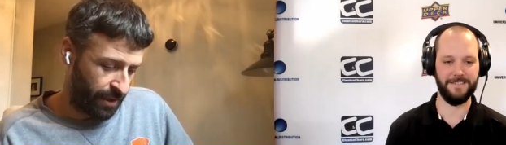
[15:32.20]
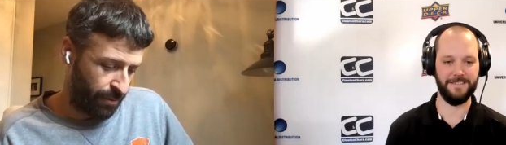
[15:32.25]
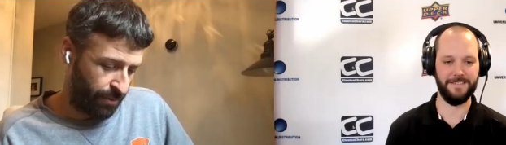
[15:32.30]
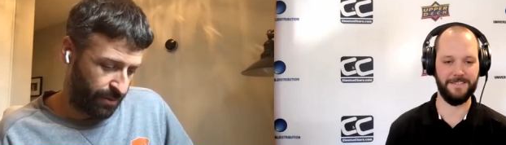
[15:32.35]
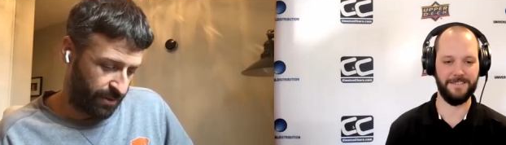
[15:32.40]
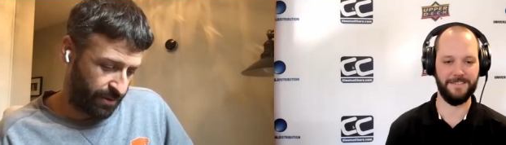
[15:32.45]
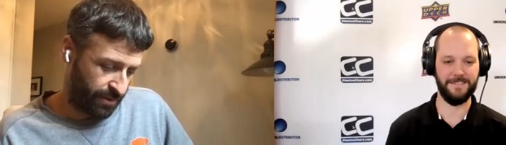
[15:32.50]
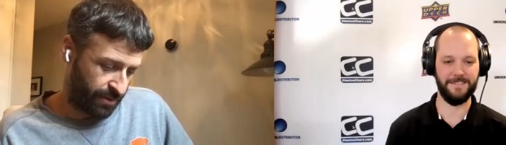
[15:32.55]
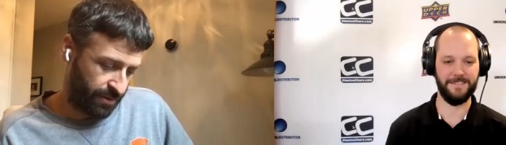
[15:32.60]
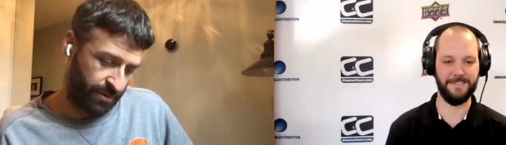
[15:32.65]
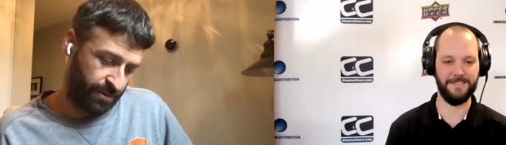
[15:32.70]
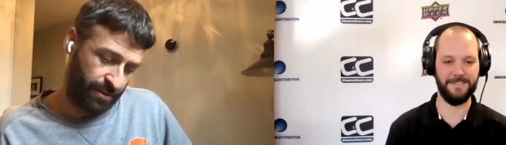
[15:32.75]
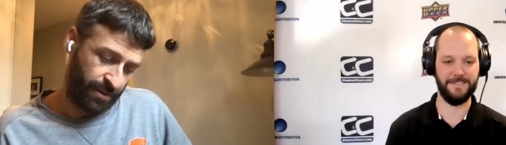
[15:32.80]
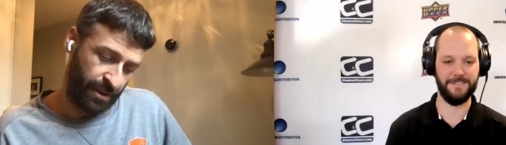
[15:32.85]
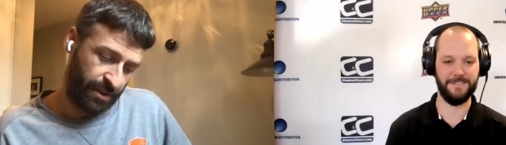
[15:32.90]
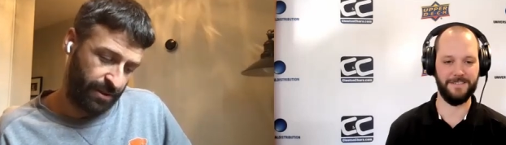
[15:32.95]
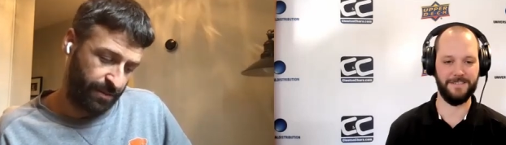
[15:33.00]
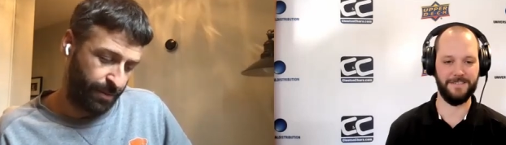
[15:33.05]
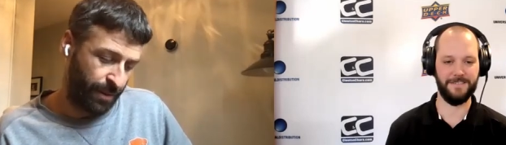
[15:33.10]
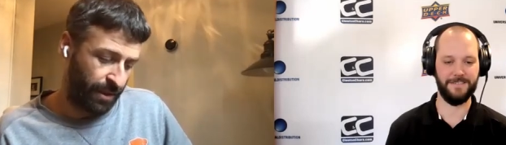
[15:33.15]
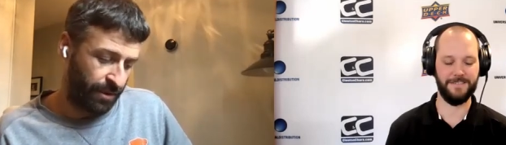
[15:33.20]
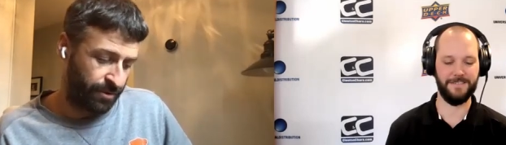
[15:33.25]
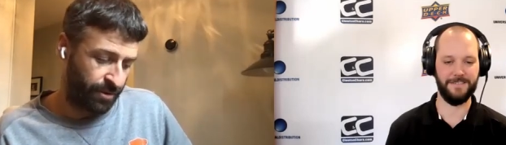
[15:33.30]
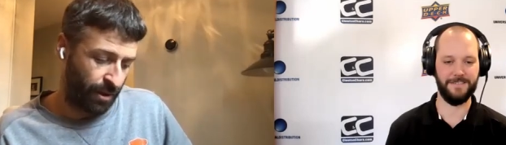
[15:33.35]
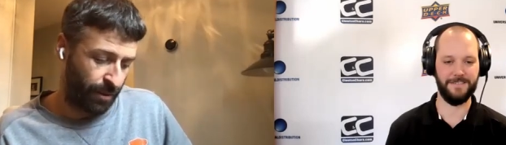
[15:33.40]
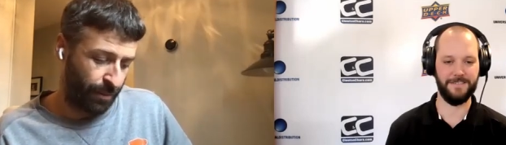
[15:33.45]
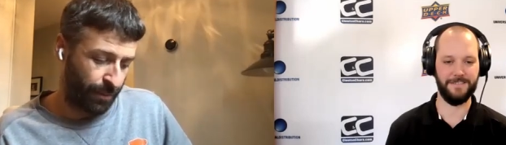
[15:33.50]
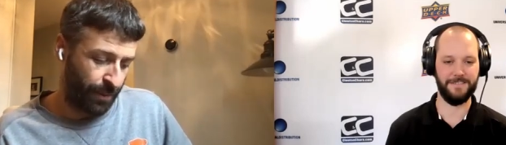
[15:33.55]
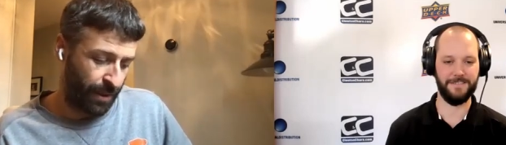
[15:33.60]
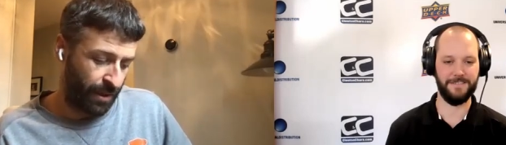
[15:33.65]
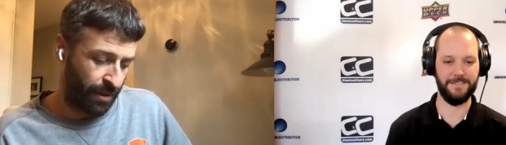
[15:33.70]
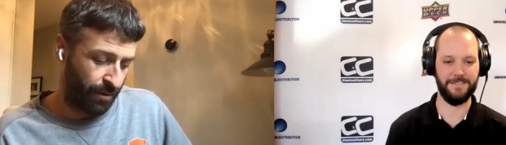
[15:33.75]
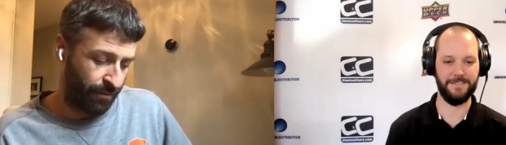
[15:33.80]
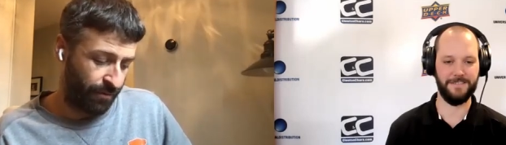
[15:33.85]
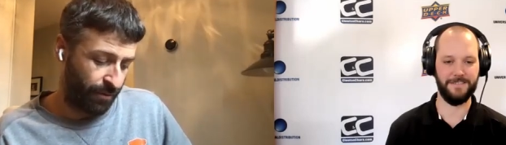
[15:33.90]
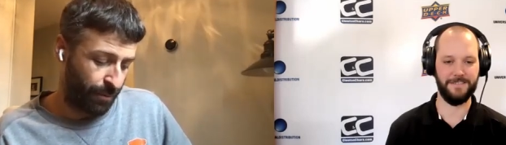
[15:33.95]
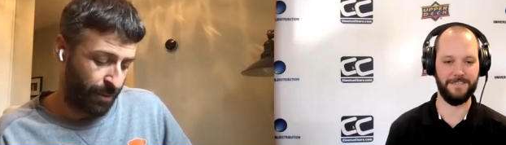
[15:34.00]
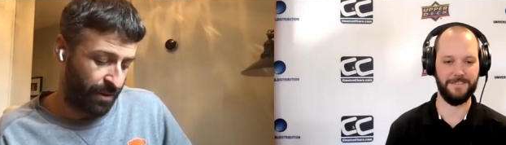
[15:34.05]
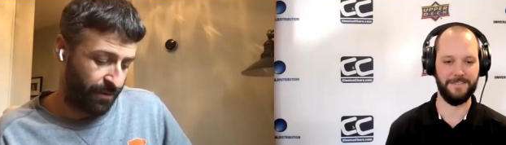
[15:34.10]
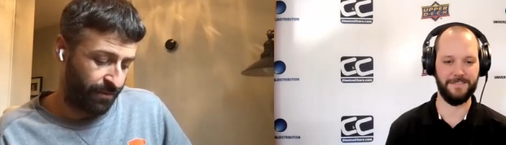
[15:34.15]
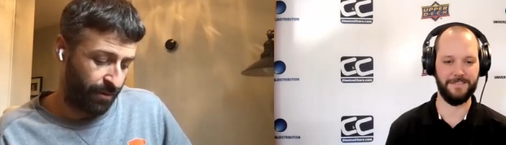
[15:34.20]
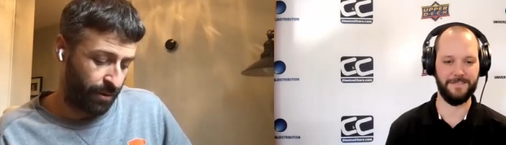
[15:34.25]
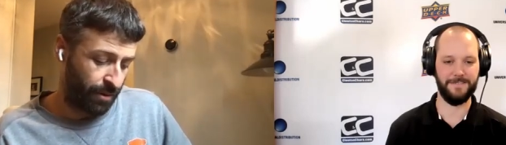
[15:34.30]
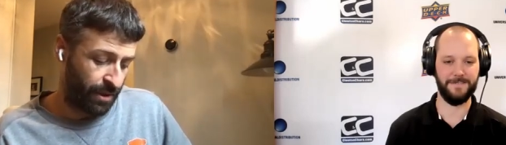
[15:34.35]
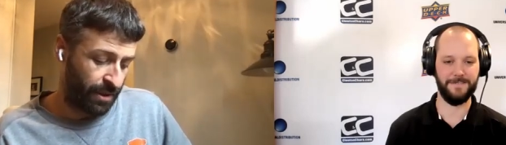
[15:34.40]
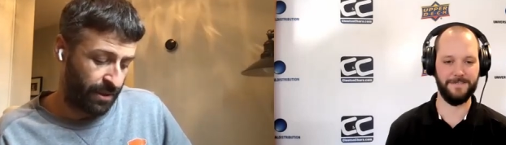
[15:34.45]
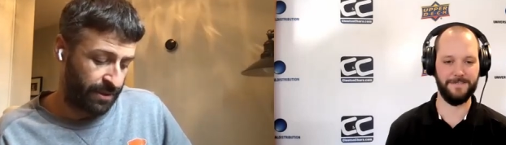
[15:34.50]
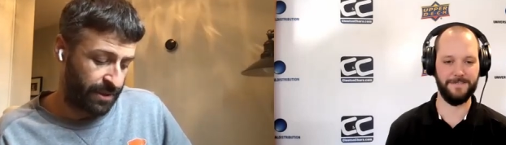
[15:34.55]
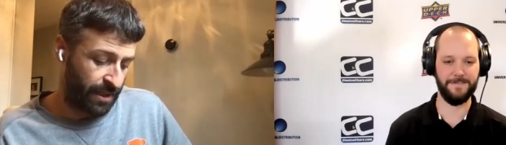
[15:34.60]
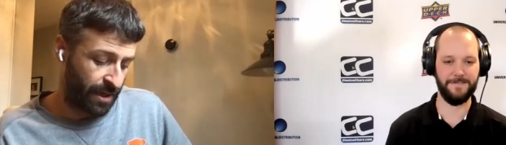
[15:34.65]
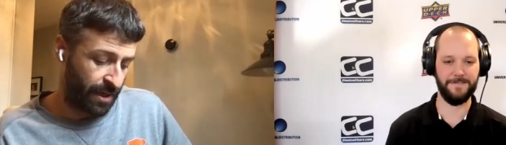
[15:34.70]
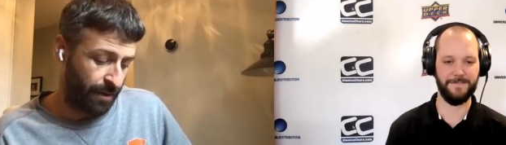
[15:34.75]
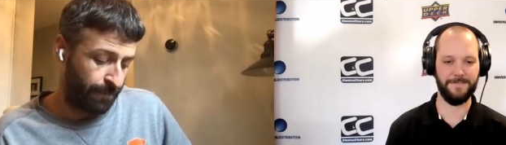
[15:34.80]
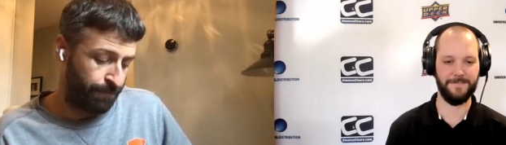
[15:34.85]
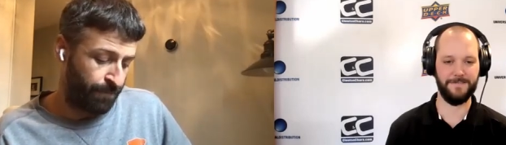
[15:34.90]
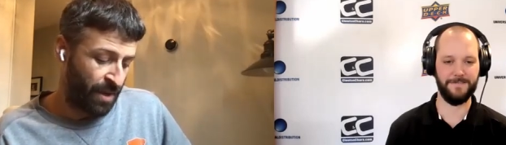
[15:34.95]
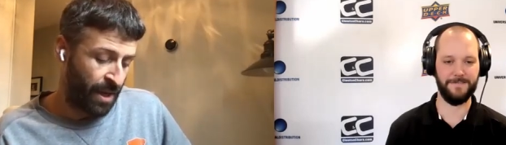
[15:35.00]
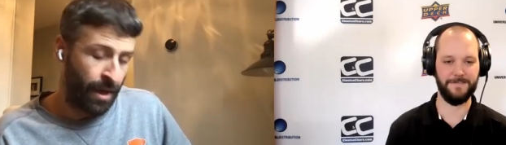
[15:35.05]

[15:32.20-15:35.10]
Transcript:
Speaker 1: he was he's been a troublemaker for me for a long time.